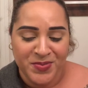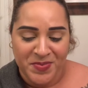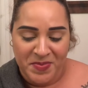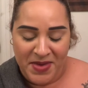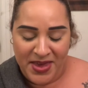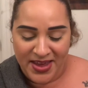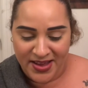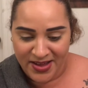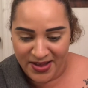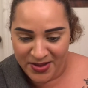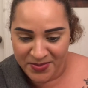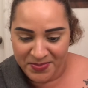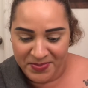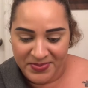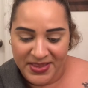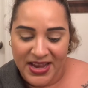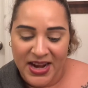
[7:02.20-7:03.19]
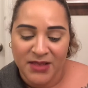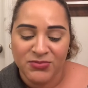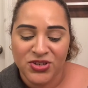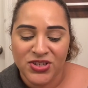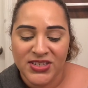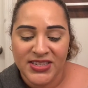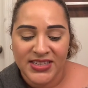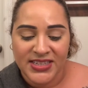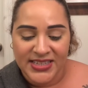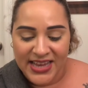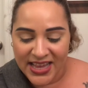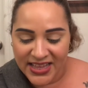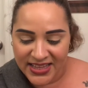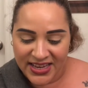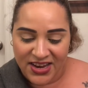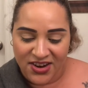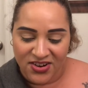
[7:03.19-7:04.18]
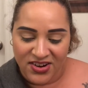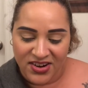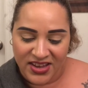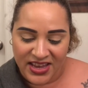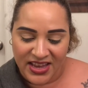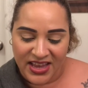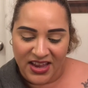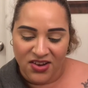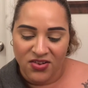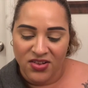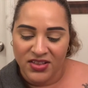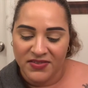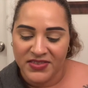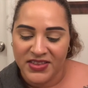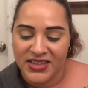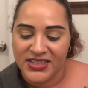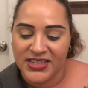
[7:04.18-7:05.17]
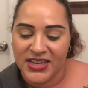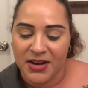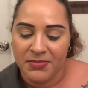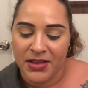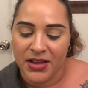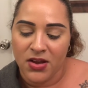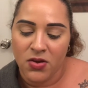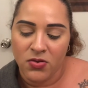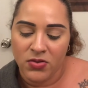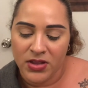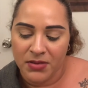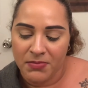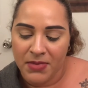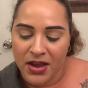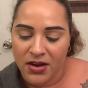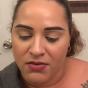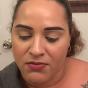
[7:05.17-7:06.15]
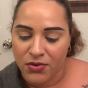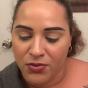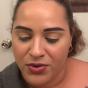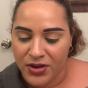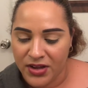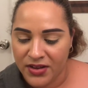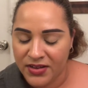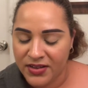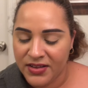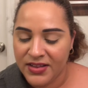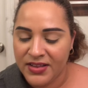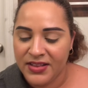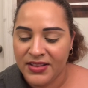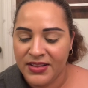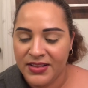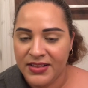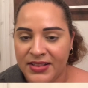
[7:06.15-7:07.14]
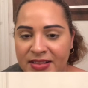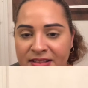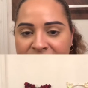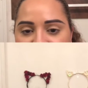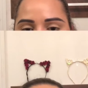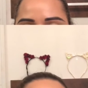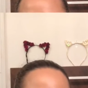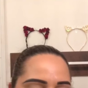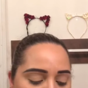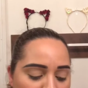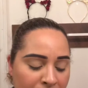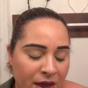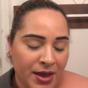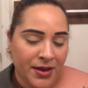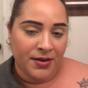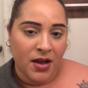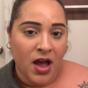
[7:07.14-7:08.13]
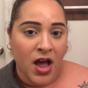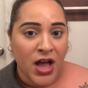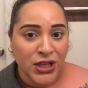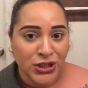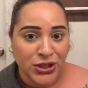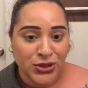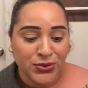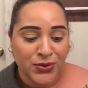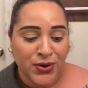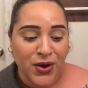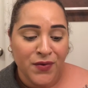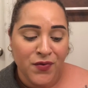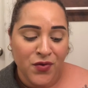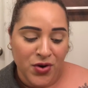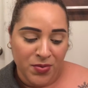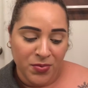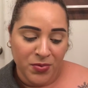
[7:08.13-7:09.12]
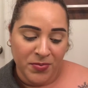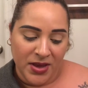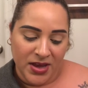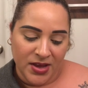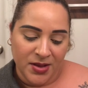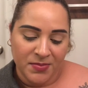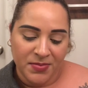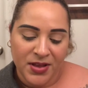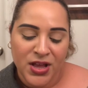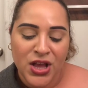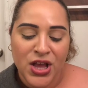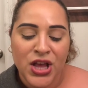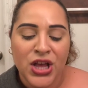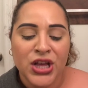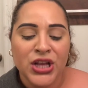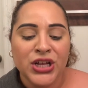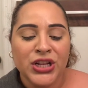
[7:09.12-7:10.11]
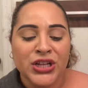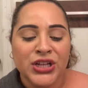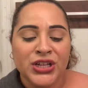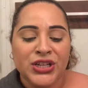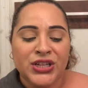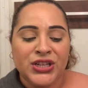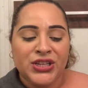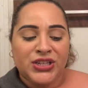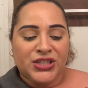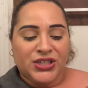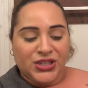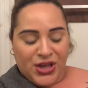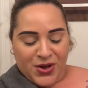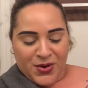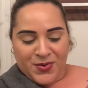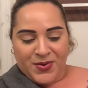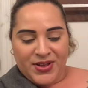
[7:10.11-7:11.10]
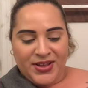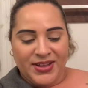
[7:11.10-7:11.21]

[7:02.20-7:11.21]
makeup that I'm just standing here looking at all of this and I'm like, holy macaroni. Okay, on to affordable makeup. So